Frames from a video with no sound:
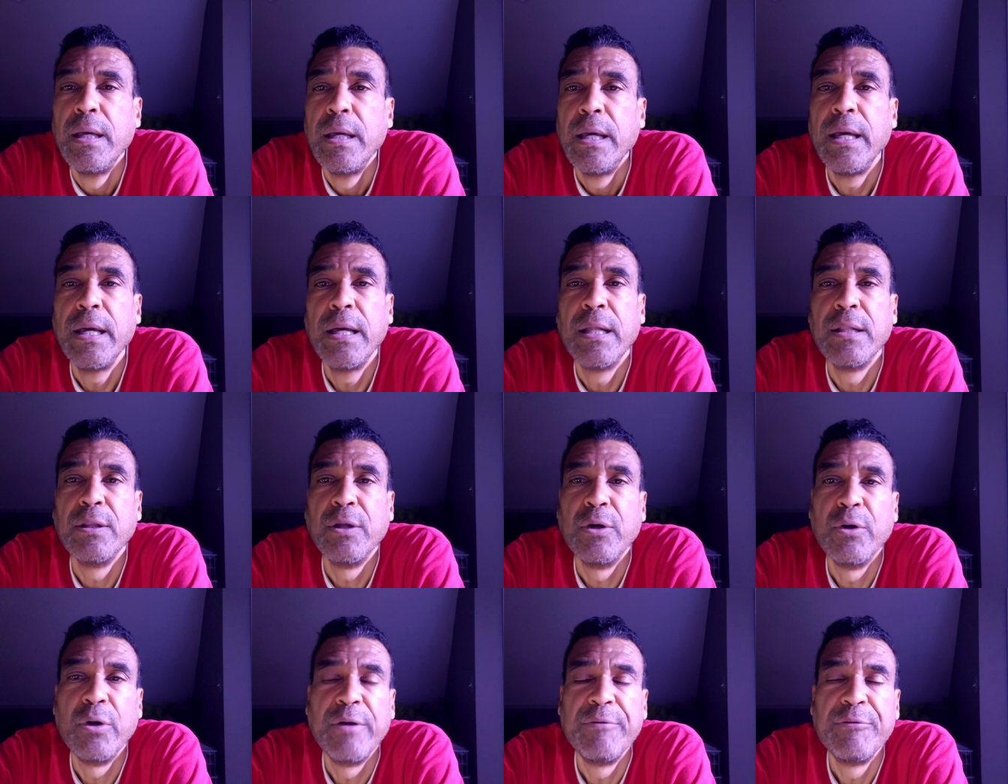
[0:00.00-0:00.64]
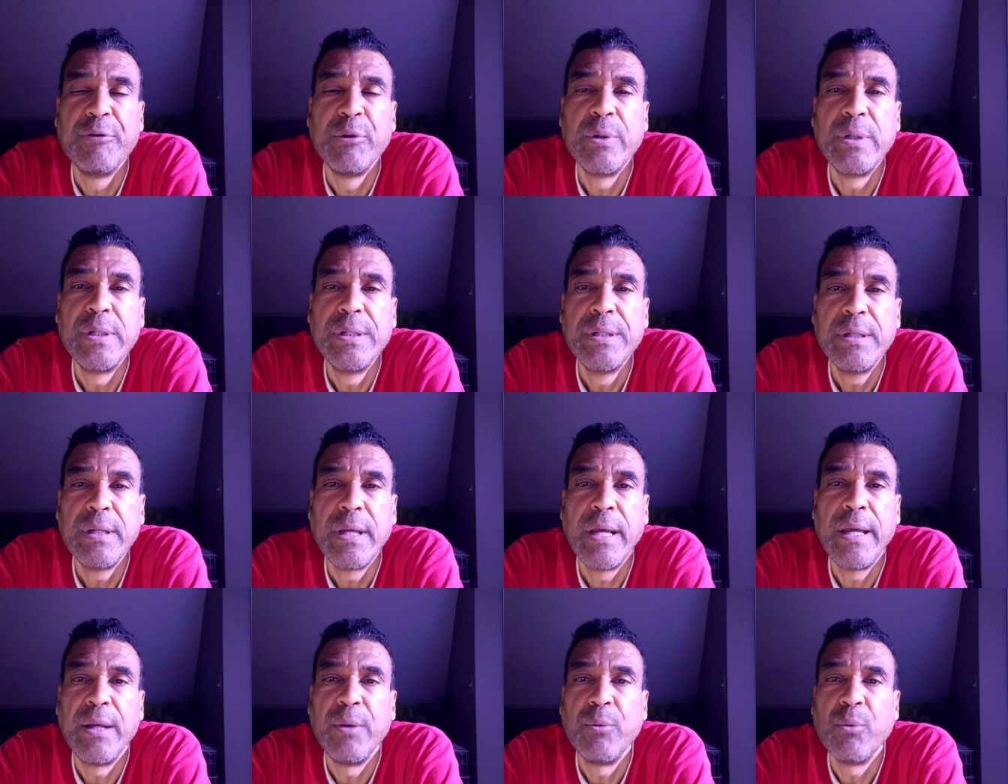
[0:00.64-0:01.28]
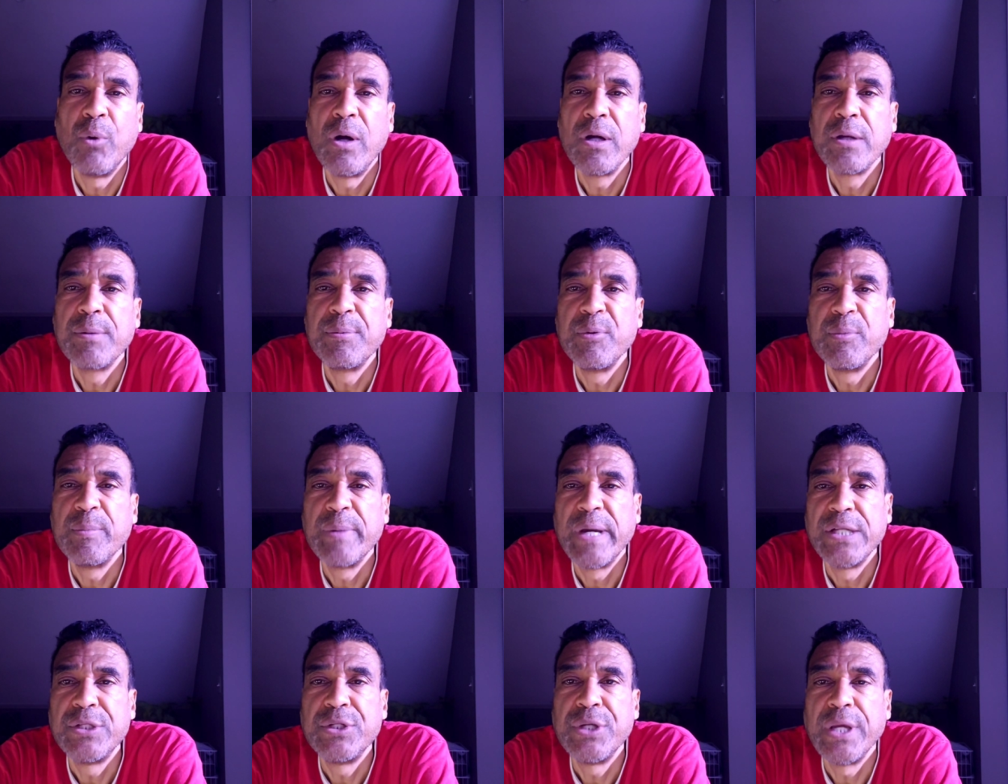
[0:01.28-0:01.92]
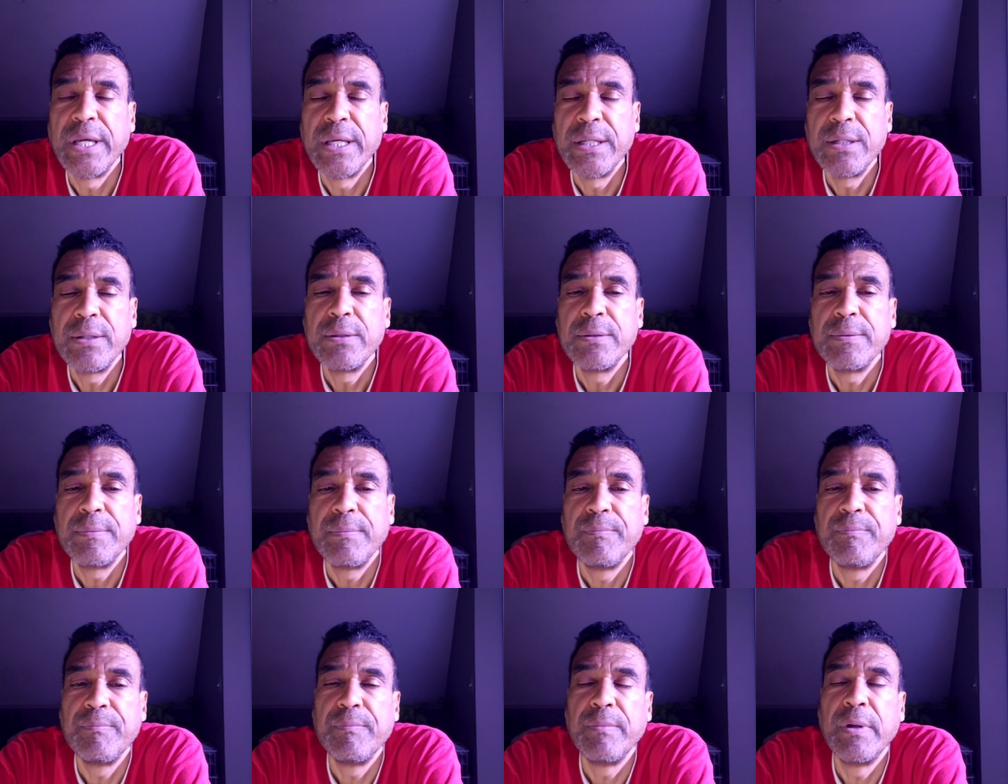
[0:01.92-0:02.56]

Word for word: Hello everyone and welcome to my channel.